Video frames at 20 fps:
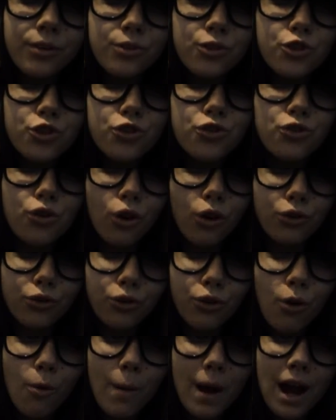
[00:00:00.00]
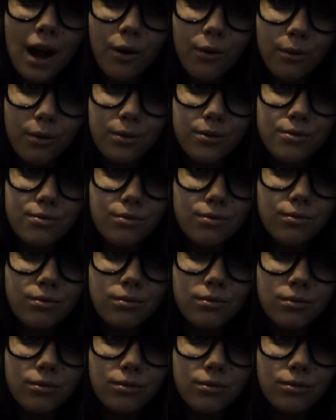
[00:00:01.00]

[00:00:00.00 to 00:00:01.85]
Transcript: Just start to go backwards.